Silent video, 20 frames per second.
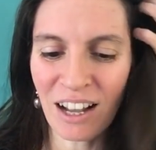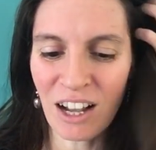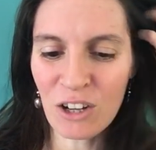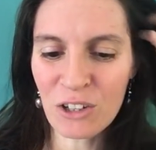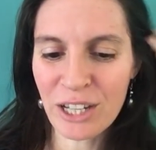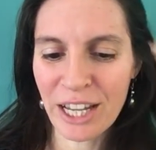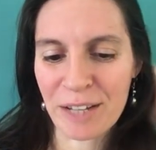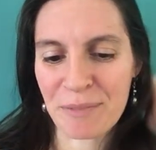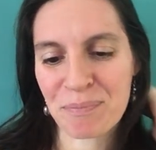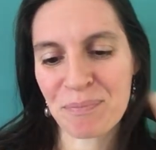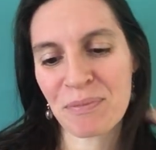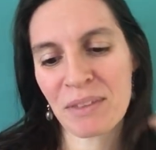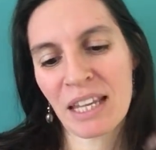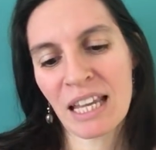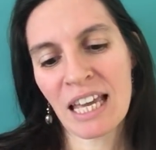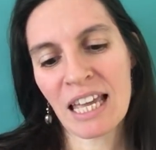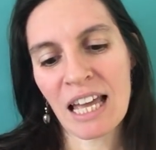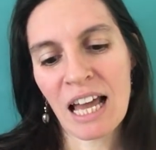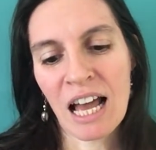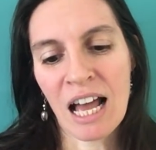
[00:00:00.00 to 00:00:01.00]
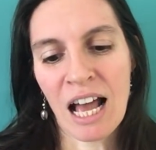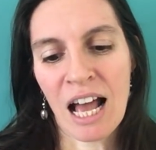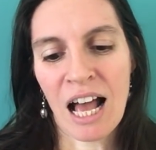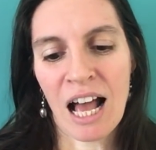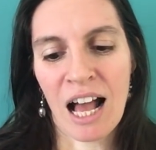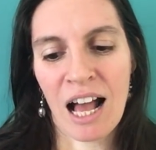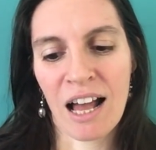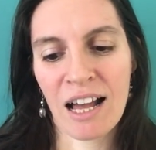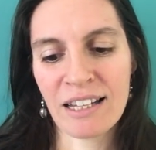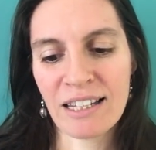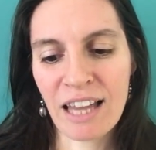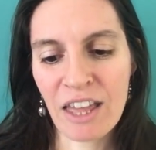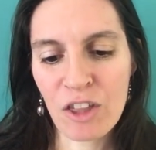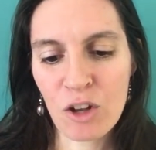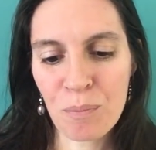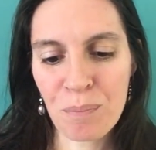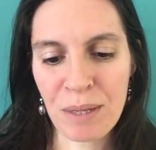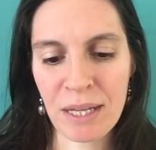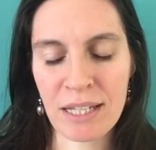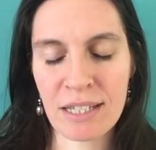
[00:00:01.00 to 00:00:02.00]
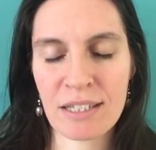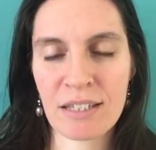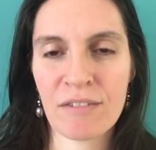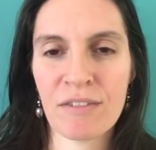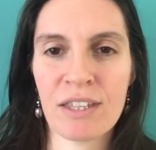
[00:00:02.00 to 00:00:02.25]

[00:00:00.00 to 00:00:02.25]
Okay, another piece